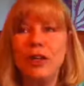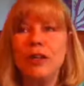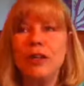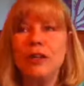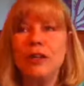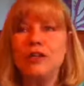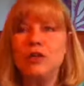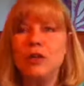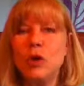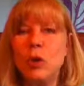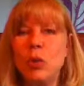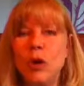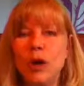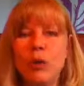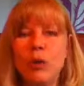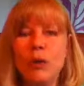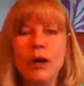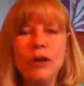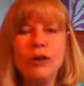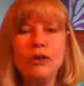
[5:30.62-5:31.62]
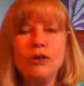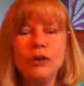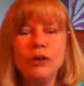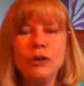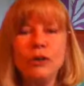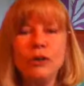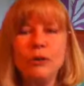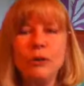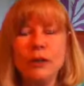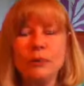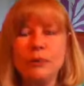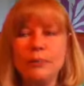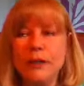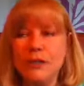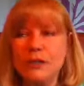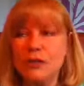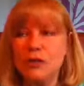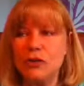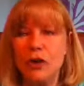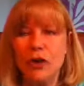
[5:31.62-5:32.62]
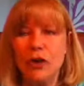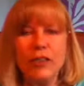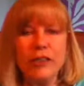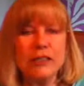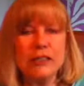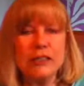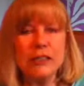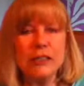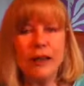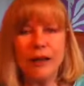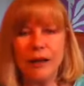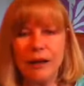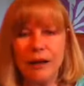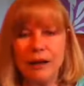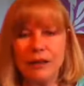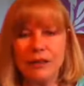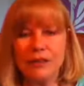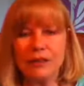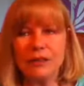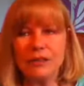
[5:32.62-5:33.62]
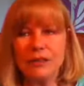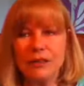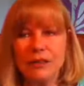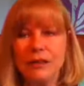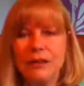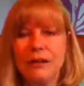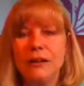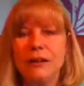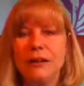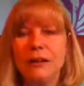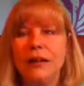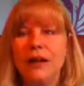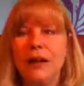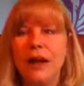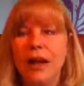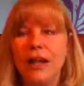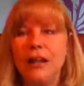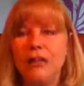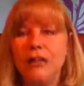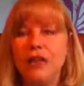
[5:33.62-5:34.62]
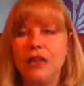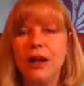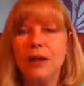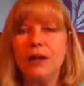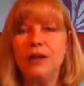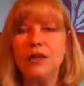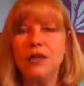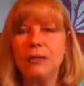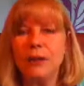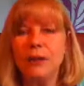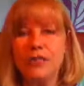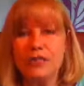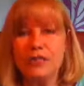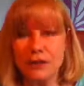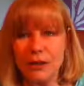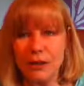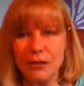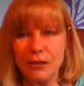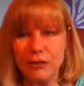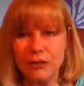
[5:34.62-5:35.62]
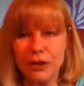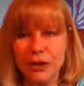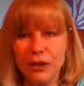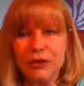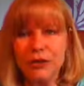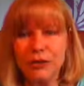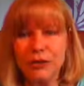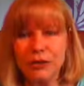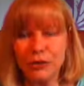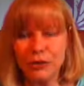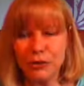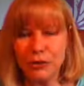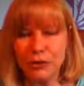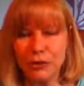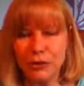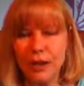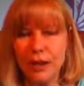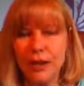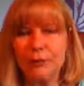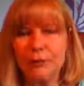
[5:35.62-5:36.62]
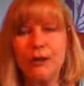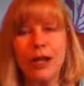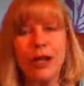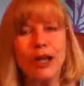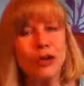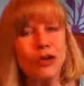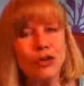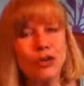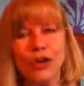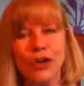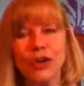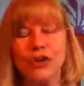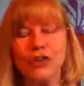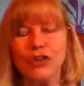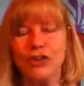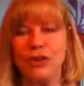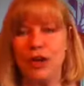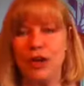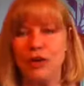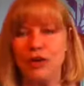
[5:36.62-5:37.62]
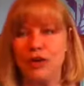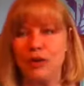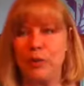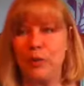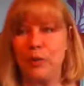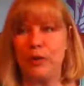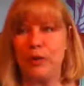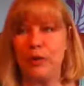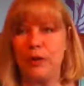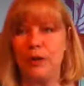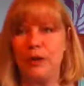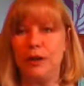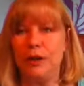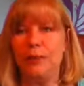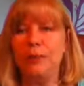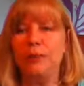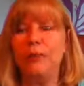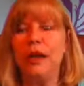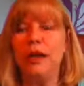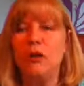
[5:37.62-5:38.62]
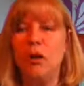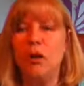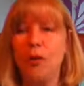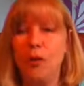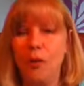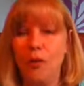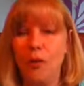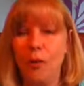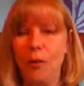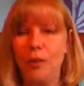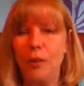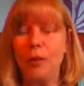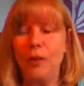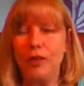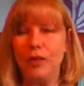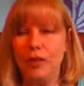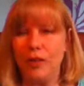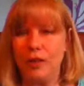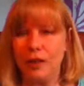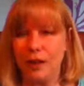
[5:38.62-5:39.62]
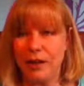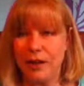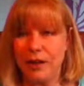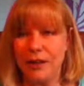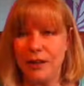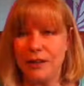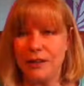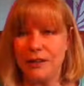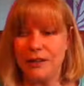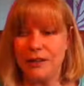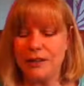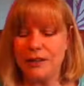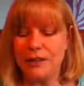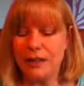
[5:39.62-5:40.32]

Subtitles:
So what do I do amidst all this chaos? I challenge myself to create my internal sanctuary, my calm within the chaos.